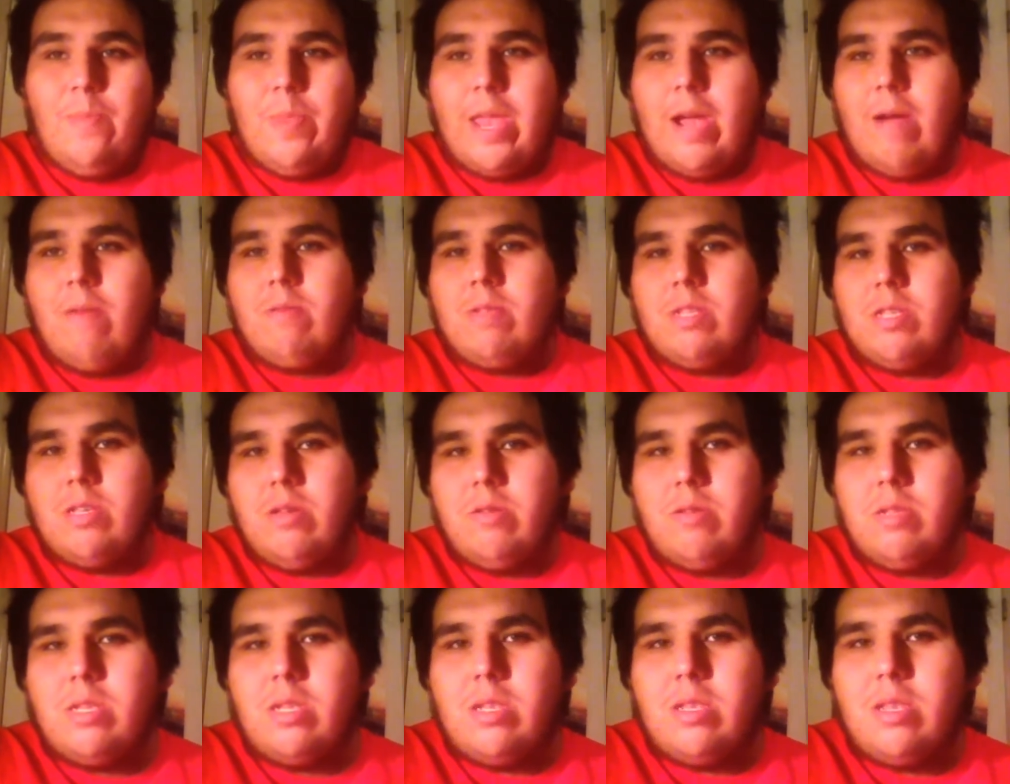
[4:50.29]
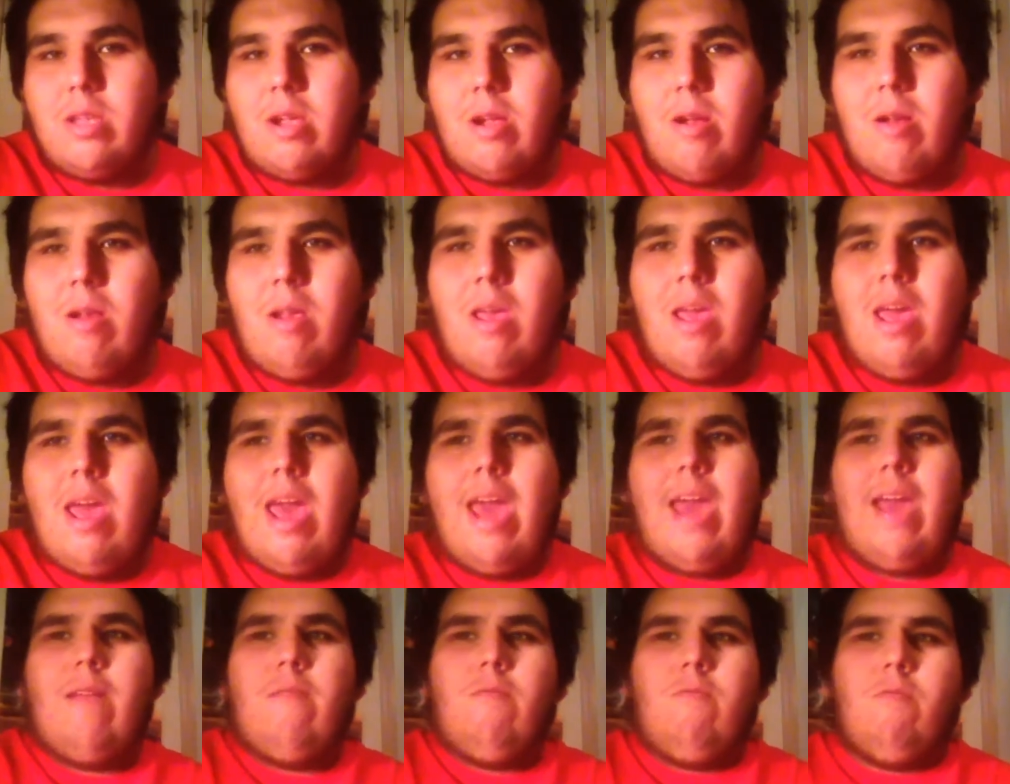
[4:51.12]
that was used in there.
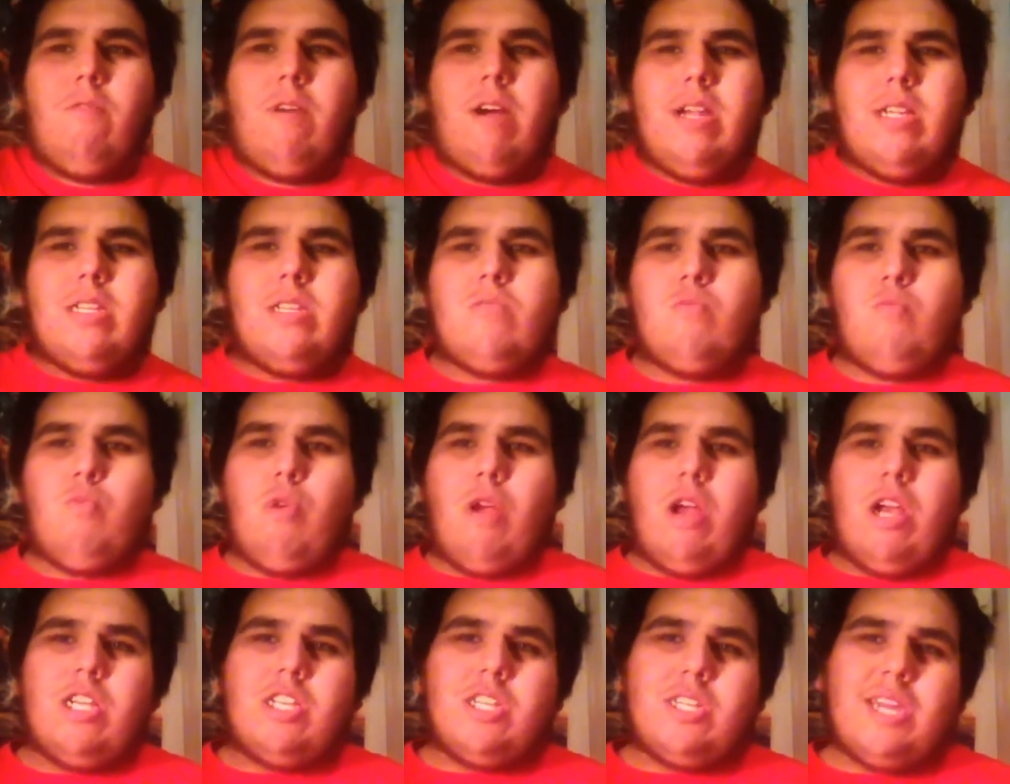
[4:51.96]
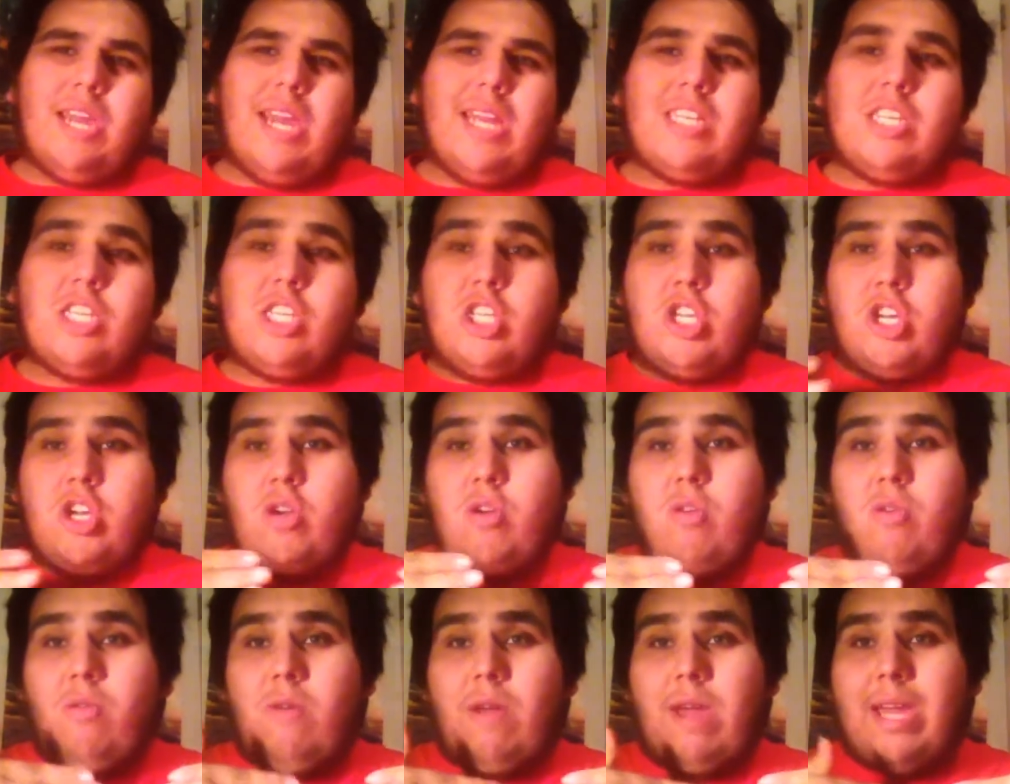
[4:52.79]
And once Rush gets
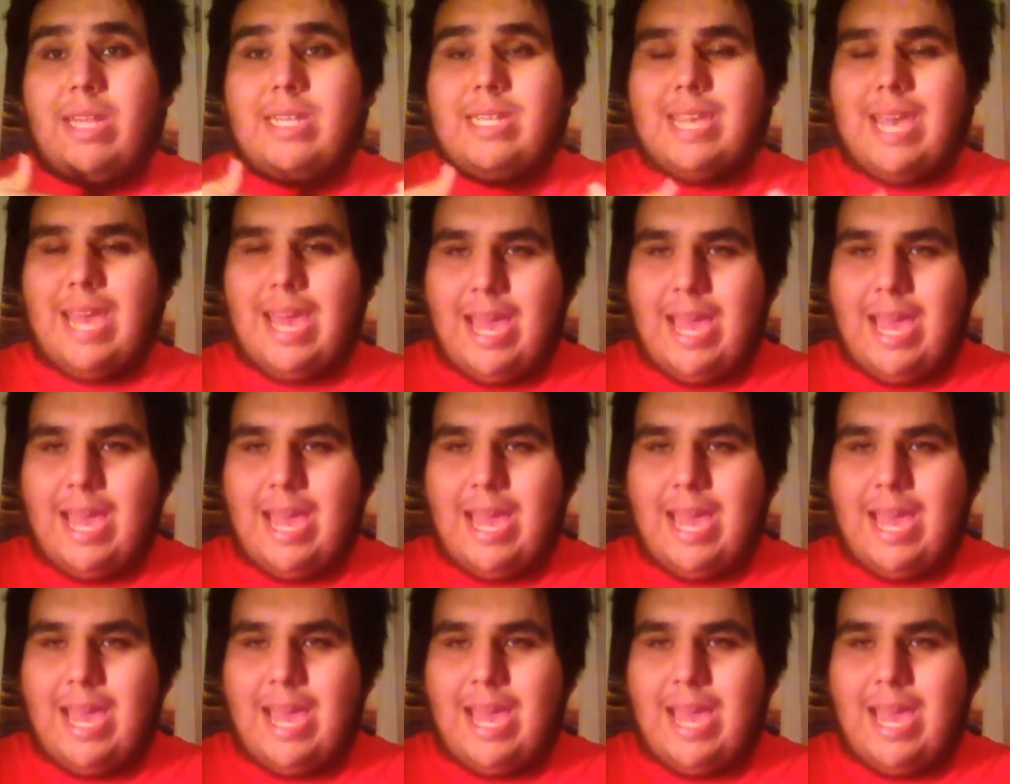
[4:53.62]
to its